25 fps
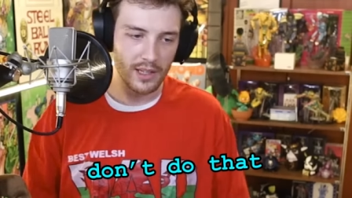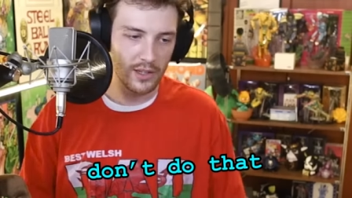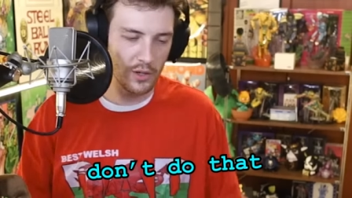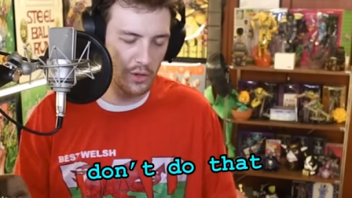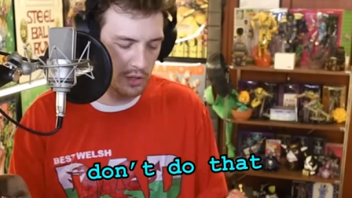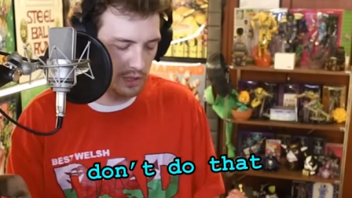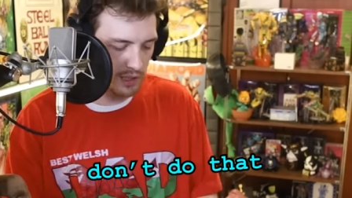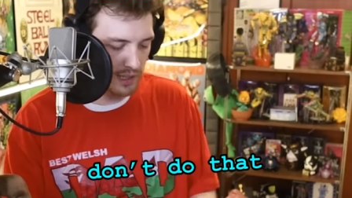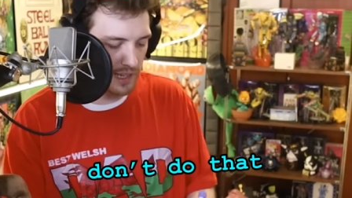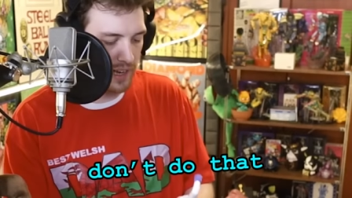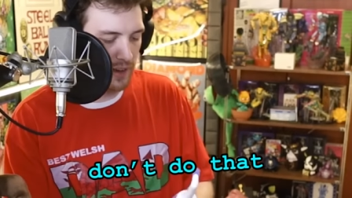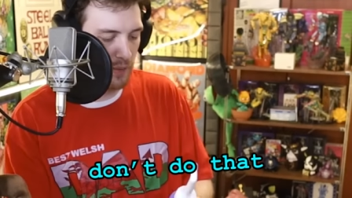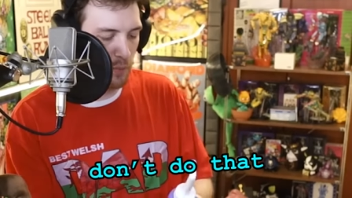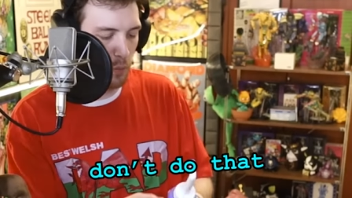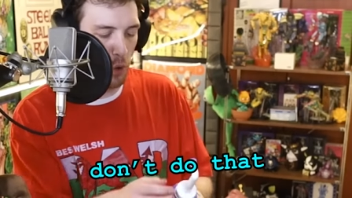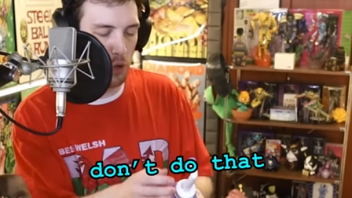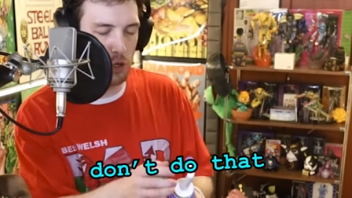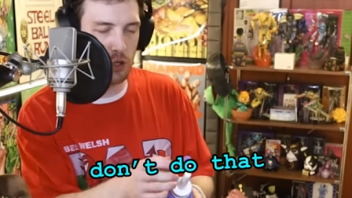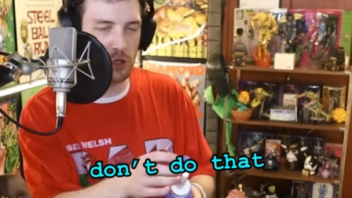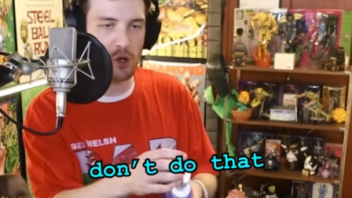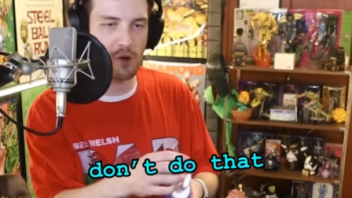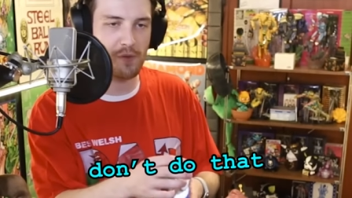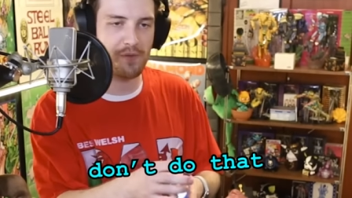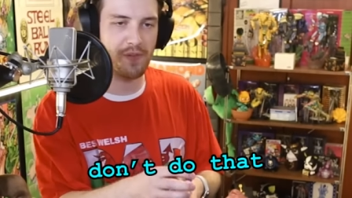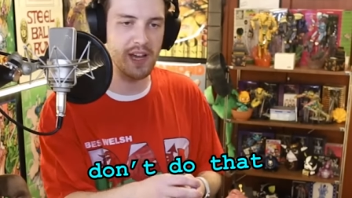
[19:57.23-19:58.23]
You could like
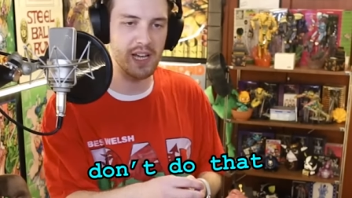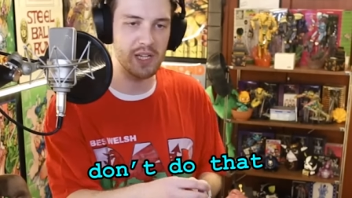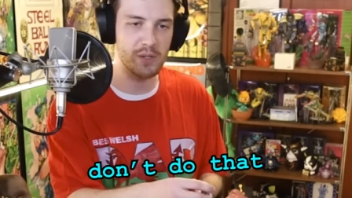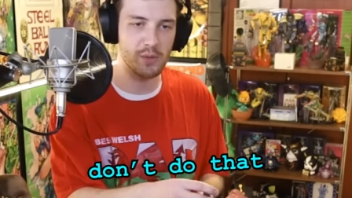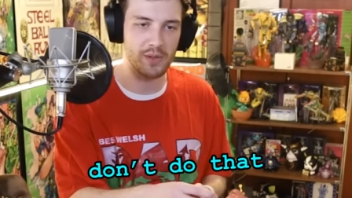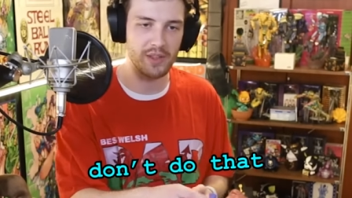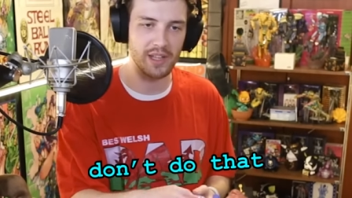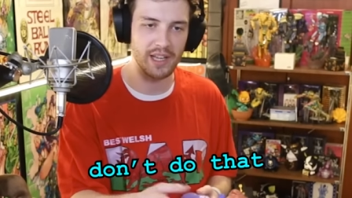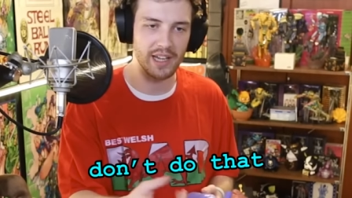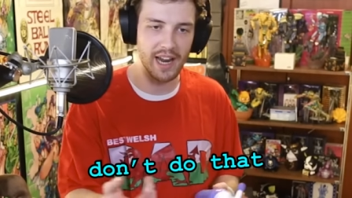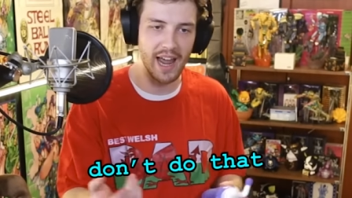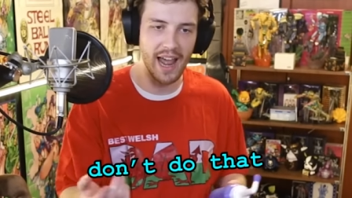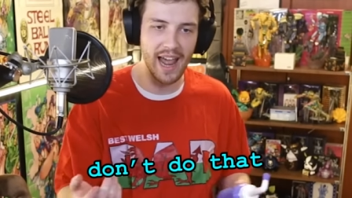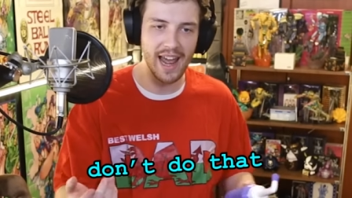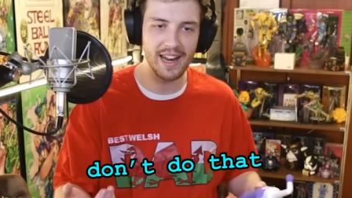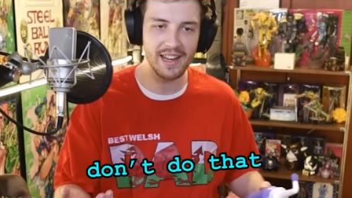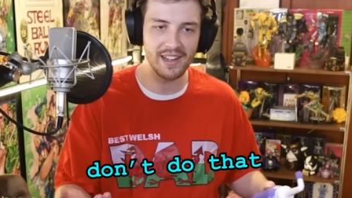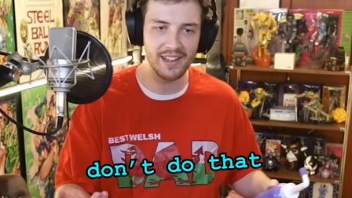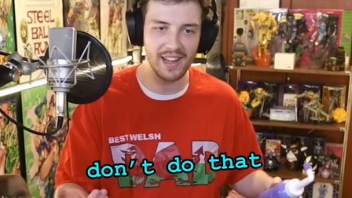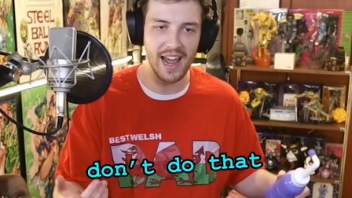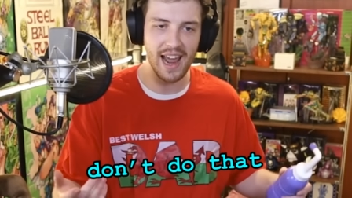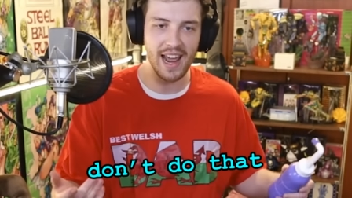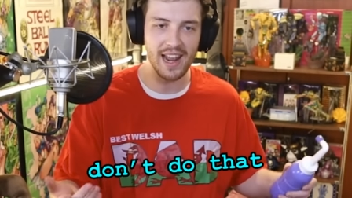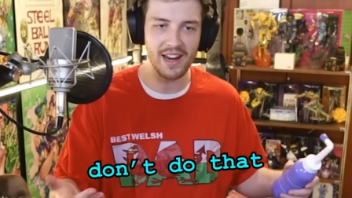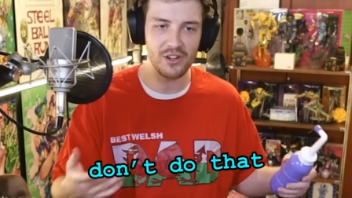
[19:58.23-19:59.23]
wash your face with it
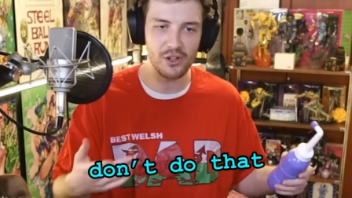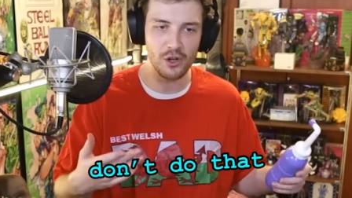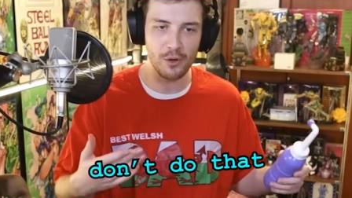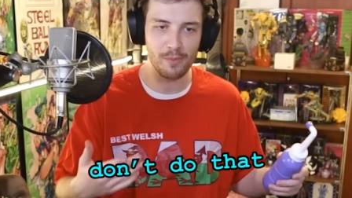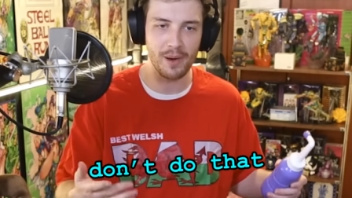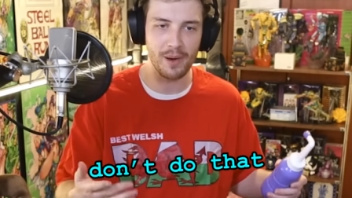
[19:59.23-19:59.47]
and and your